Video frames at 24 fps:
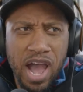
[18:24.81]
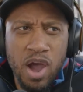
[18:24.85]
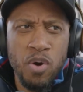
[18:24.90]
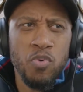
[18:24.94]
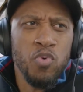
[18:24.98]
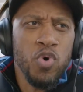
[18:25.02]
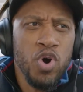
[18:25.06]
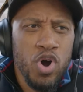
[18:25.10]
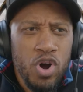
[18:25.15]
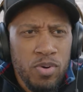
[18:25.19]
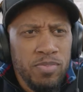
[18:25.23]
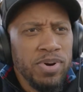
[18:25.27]
I
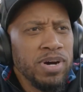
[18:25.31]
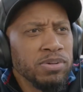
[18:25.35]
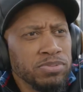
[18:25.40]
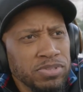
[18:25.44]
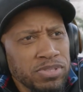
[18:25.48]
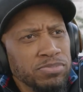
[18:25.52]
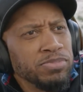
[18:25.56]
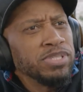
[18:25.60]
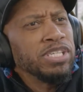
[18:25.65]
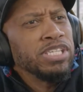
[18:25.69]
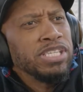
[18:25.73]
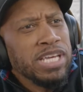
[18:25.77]
warm up
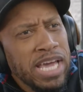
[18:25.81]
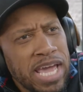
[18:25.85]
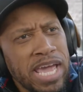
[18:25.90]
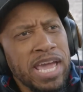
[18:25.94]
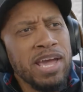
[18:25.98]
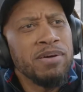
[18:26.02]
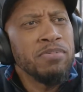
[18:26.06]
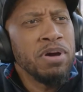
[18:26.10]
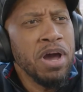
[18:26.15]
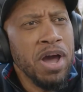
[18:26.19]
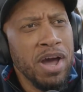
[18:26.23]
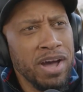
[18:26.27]
some of these
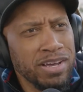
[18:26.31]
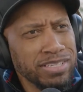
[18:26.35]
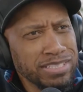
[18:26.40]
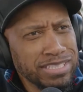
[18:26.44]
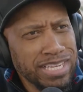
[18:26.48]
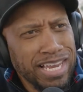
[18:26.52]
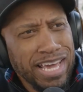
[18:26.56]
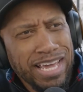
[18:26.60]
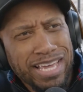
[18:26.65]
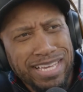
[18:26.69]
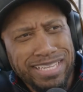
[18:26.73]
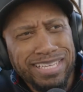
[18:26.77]
ham hocks.
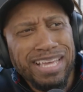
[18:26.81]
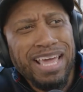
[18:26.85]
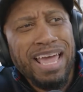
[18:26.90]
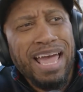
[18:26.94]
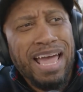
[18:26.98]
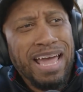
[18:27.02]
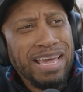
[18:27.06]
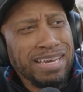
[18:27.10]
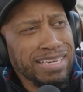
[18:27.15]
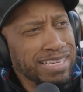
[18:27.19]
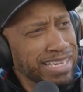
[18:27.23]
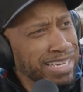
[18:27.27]

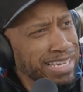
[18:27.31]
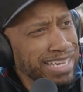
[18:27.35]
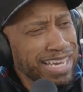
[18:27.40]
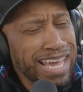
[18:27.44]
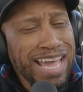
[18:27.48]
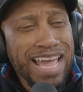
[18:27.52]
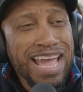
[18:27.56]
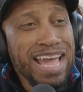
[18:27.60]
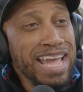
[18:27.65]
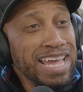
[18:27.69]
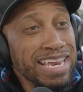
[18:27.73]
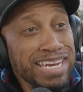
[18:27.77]

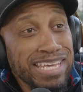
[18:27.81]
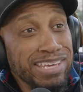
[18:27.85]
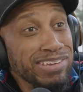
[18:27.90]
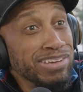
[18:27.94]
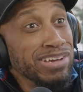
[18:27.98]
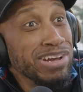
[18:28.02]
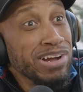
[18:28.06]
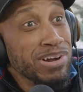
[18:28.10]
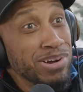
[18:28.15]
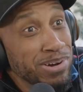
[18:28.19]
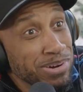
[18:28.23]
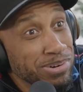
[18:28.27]
I ain't even
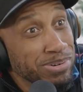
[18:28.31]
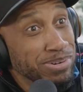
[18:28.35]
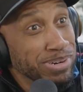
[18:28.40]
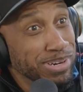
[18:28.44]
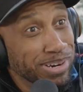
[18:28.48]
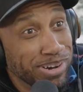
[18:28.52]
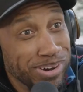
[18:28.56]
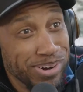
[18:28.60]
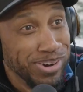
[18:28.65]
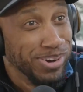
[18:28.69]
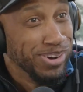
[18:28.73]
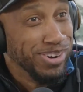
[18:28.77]
hungry,
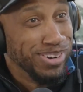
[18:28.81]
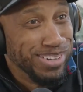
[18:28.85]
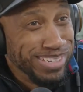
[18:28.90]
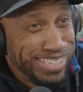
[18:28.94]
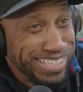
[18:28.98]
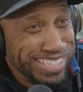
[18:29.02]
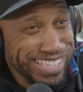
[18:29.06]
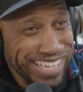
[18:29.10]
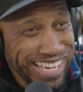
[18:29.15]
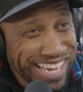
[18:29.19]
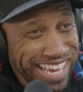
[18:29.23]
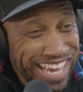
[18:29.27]
though.
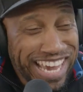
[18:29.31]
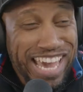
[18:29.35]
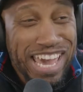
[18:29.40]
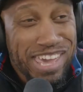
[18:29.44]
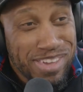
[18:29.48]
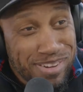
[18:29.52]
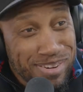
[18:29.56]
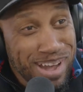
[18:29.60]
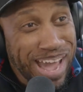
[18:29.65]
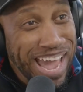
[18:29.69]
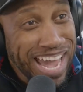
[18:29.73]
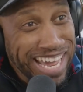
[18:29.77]
And
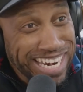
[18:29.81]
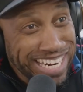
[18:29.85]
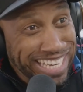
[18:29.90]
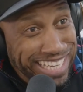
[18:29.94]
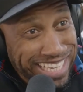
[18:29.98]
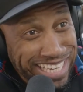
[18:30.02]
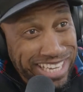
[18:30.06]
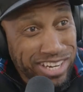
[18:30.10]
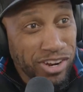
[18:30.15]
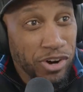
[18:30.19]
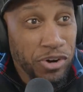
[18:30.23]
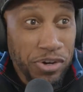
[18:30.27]
you had to
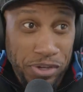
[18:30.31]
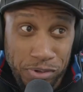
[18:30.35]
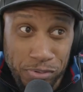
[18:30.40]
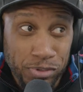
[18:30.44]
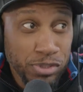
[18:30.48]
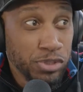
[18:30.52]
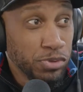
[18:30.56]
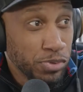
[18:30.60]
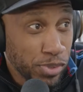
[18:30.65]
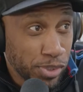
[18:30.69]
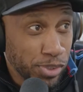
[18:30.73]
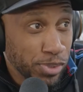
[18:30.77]
eat. Oh, it
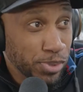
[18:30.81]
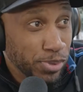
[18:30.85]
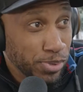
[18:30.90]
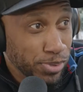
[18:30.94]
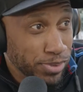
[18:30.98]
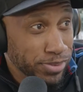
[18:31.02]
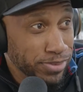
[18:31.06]
was rude.